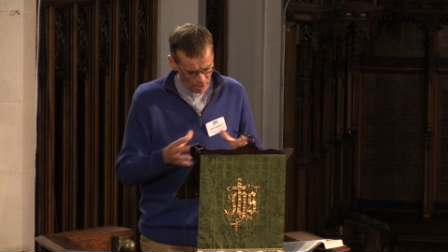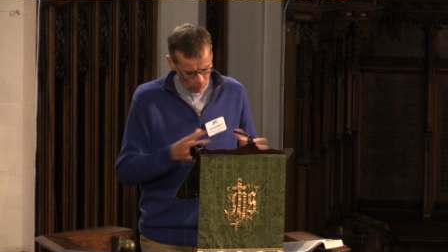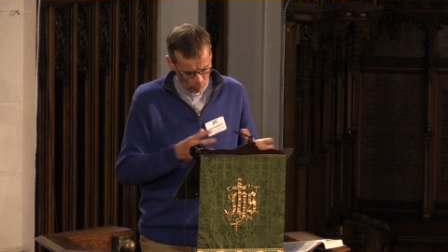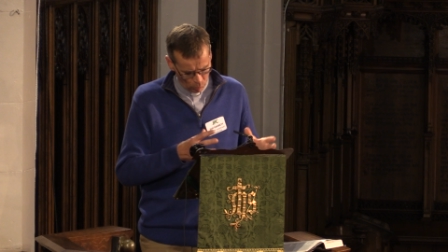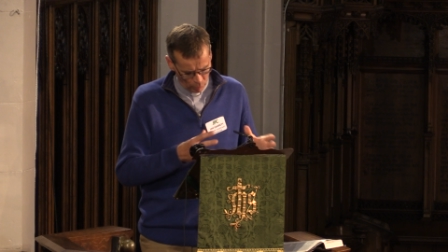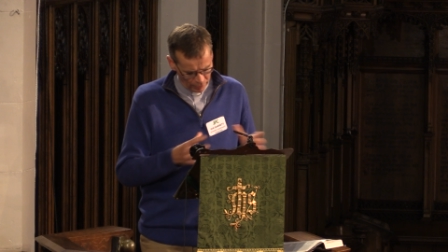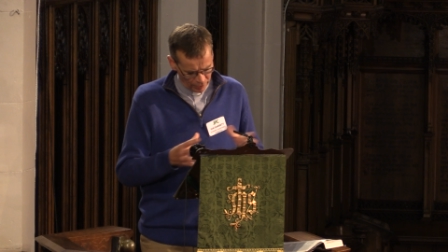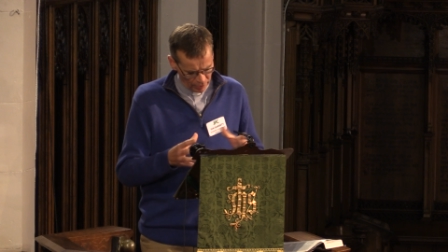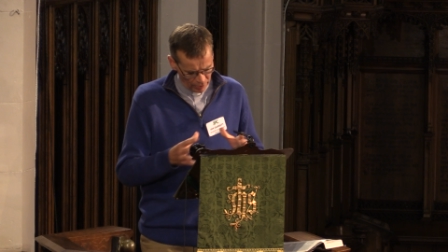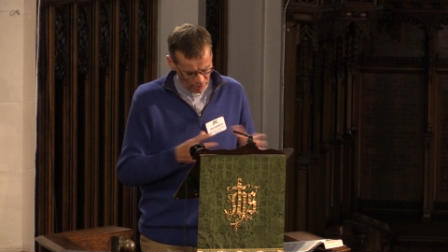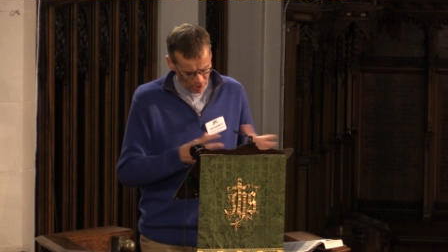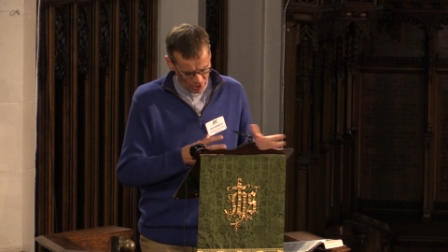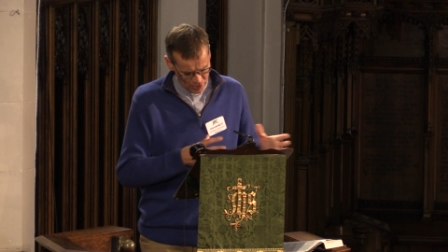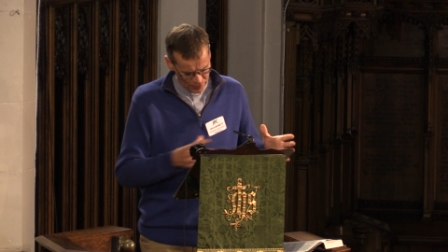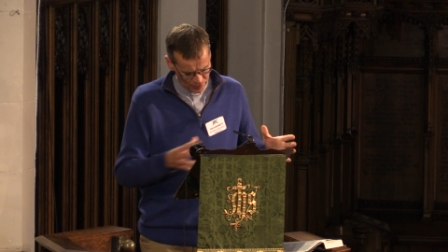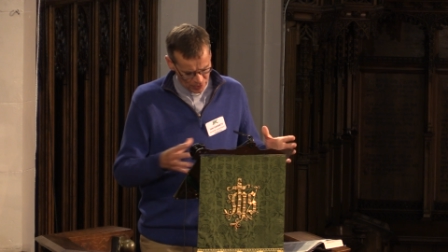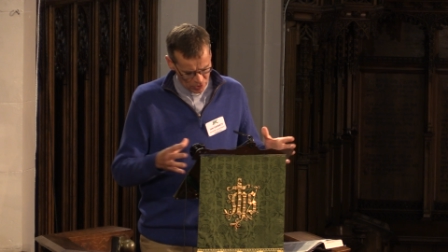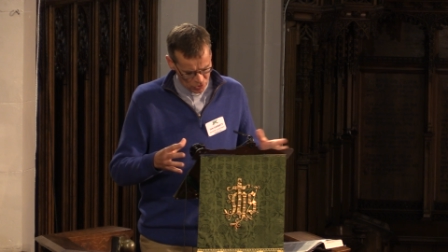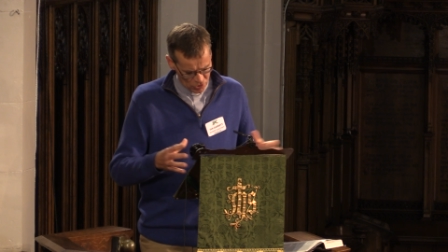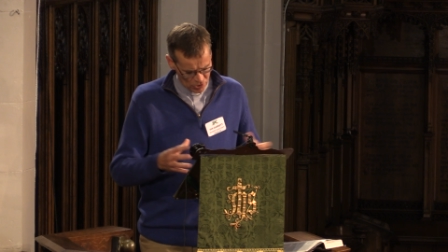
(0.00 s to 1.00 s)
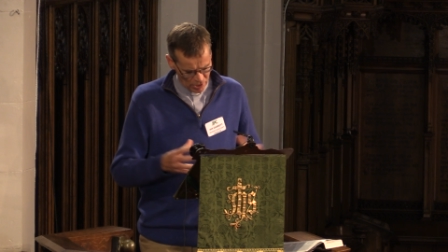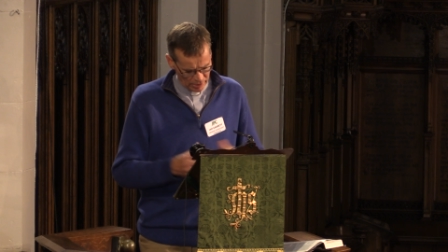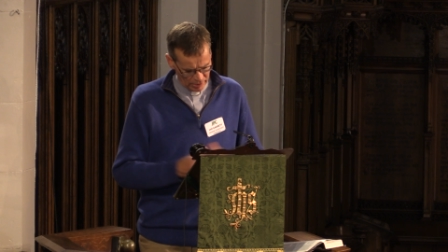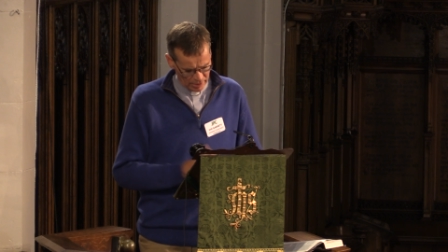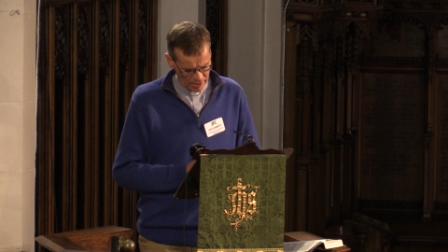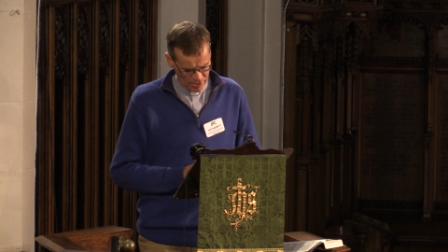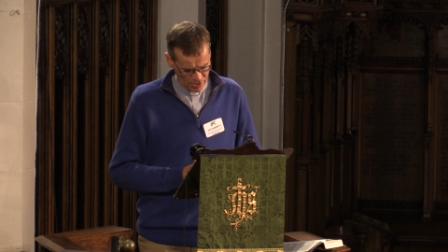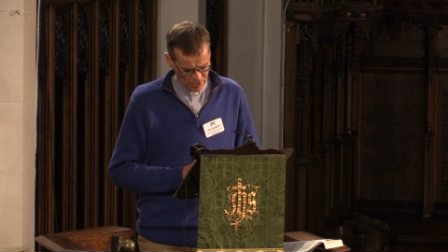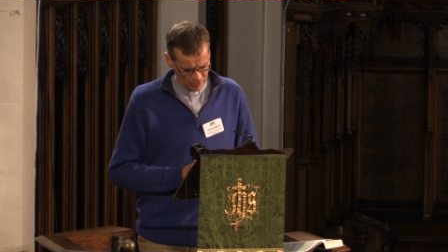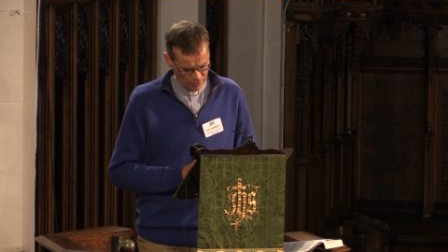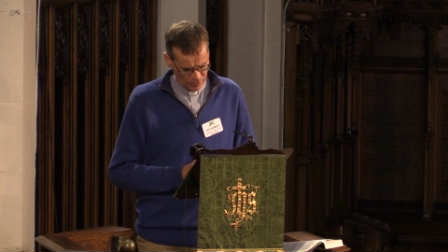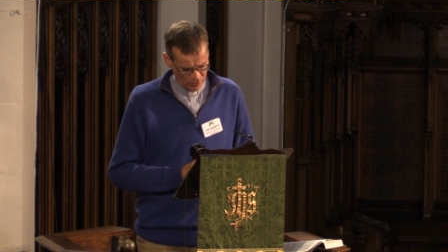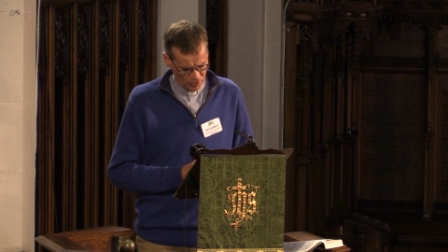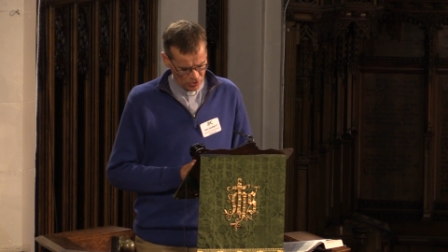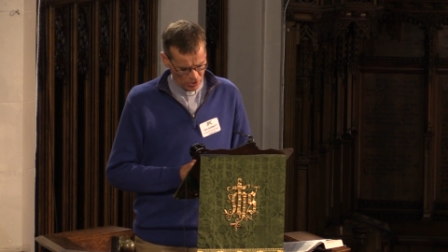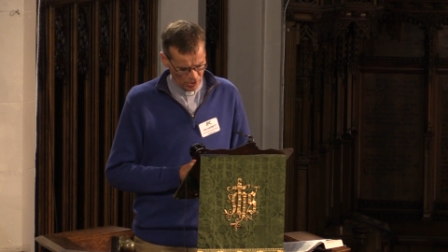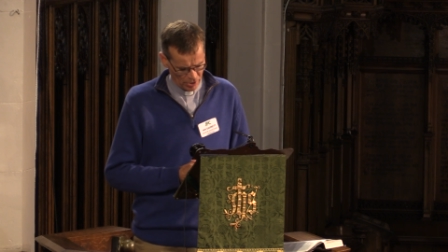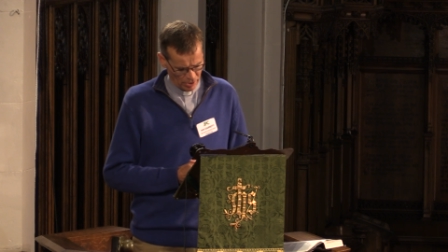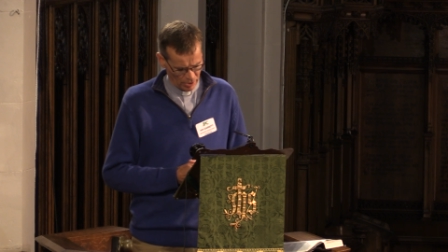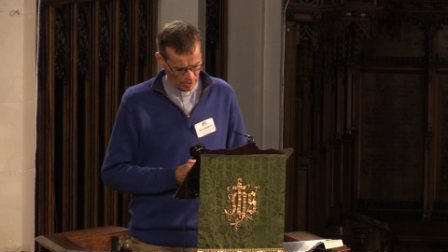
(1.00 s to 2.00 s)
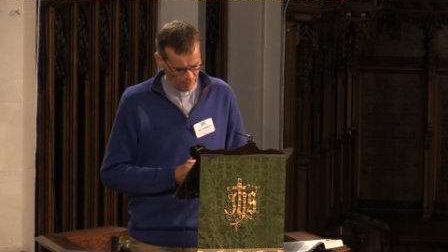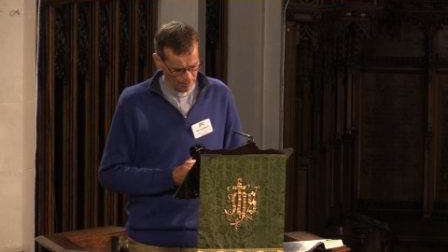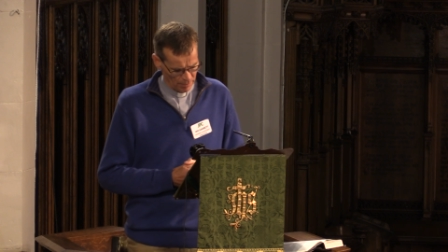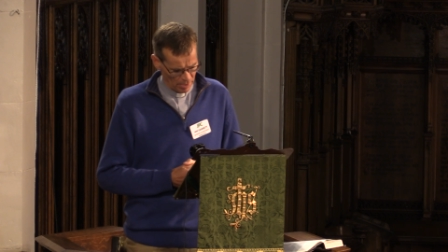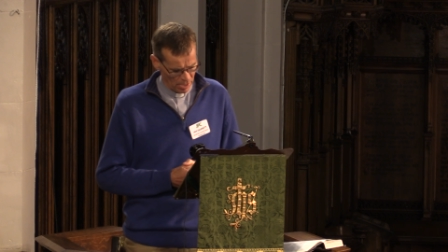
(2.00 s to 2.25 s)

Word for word: one of the last few Sundays of term,